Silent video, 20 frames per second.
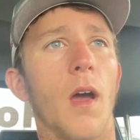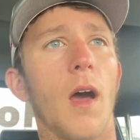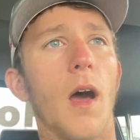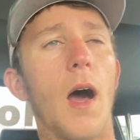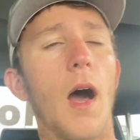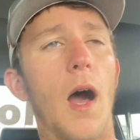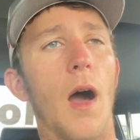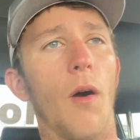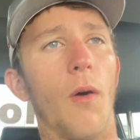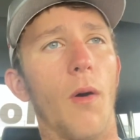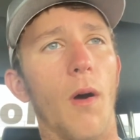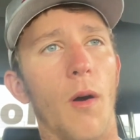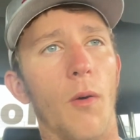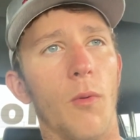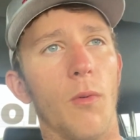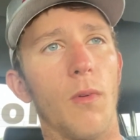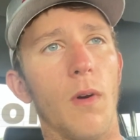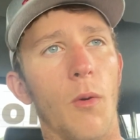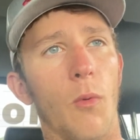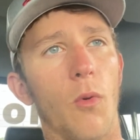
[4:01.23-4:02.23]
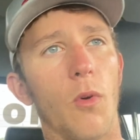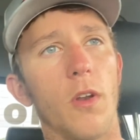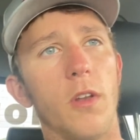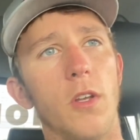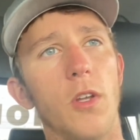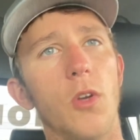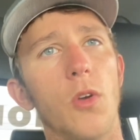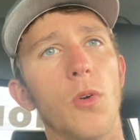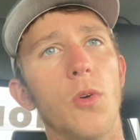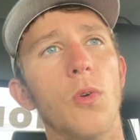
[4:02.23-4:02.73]
I want to
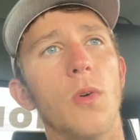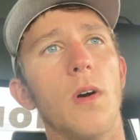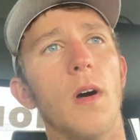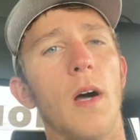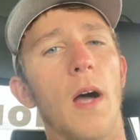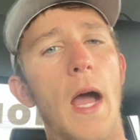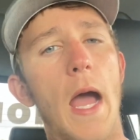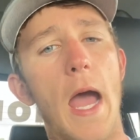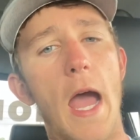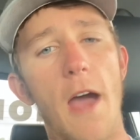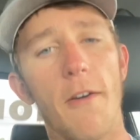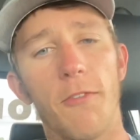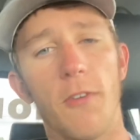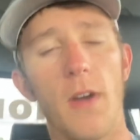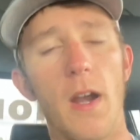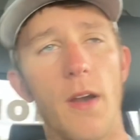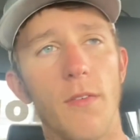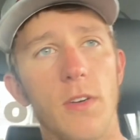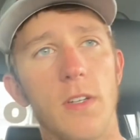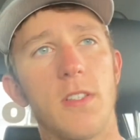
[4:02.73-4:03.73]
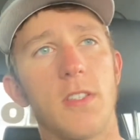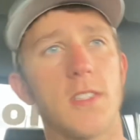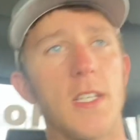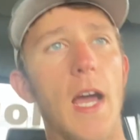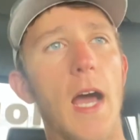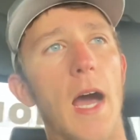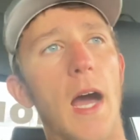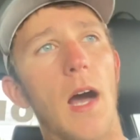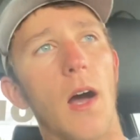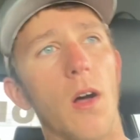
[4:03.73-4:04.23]
do a hat for every
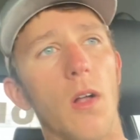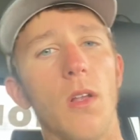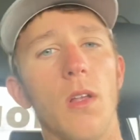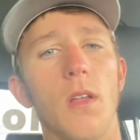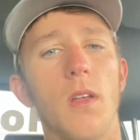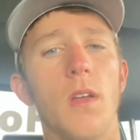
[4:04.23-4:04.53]
style